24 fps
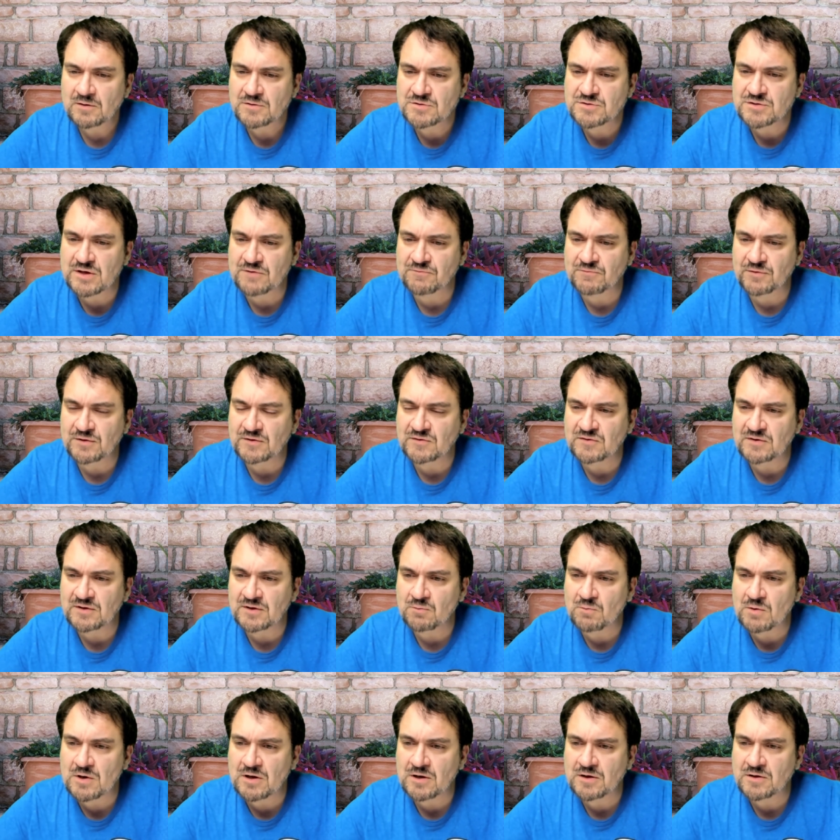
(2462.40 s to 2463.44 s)
Jeffrey D,
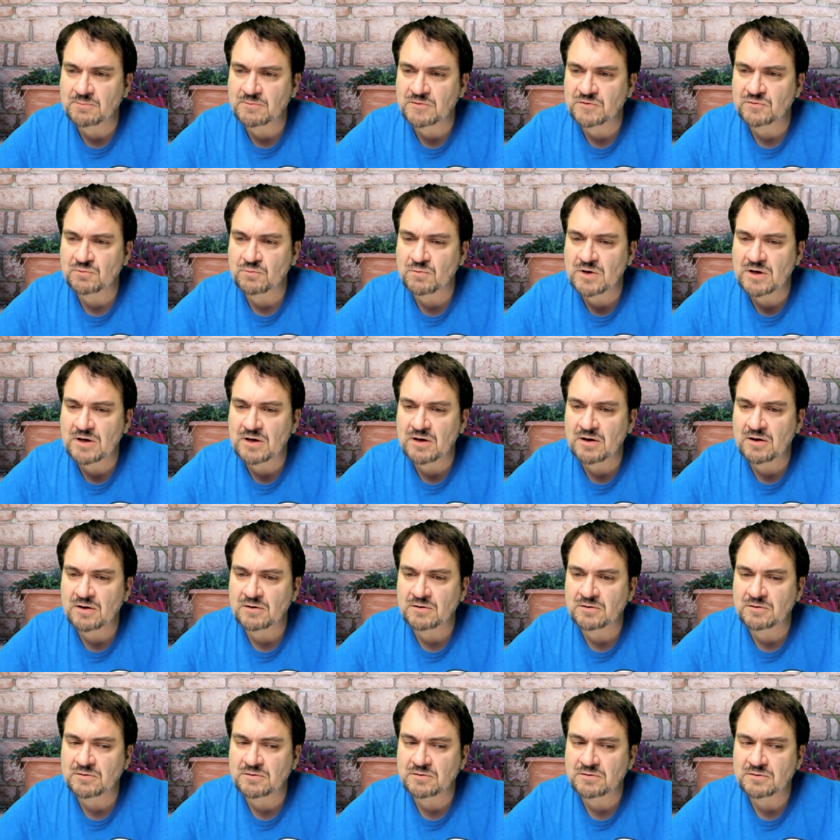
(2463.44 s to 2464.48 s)
welcome as
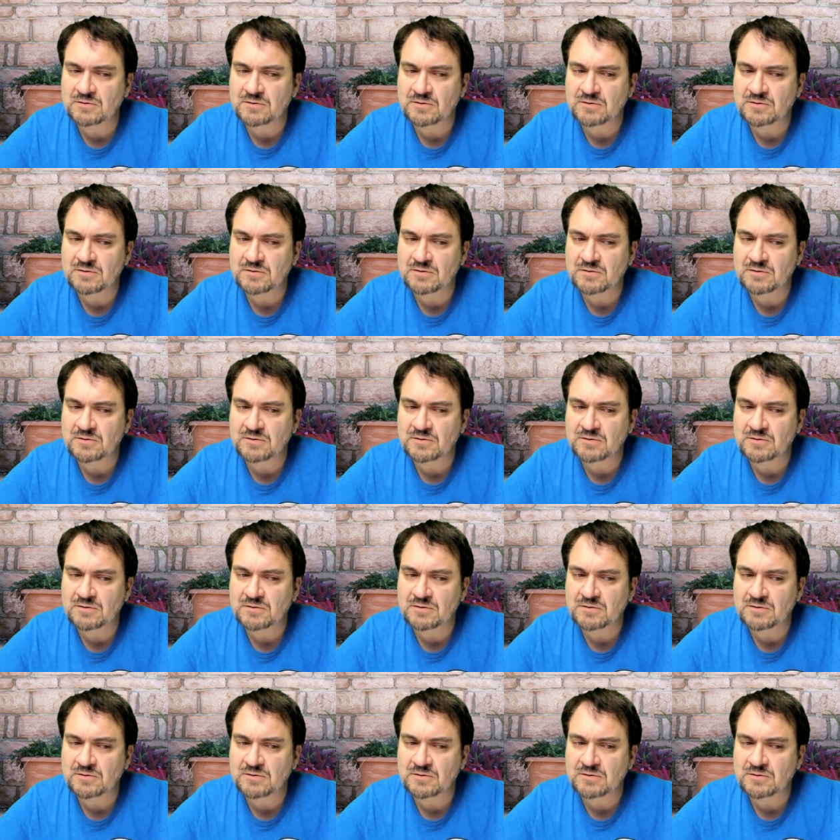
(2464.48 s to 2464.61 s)
well.